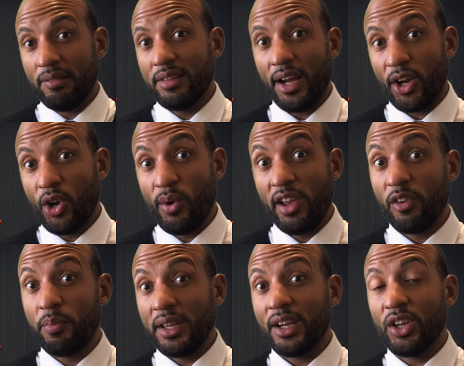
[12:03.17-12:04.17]
that career of
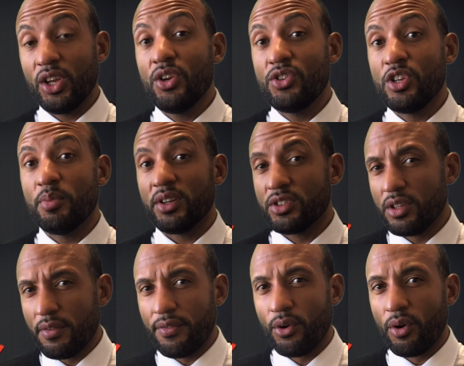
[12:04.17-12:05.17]
being a YouTuber to
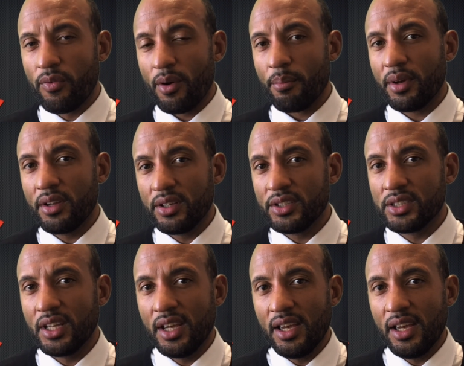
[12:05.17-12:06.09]
the forefront, because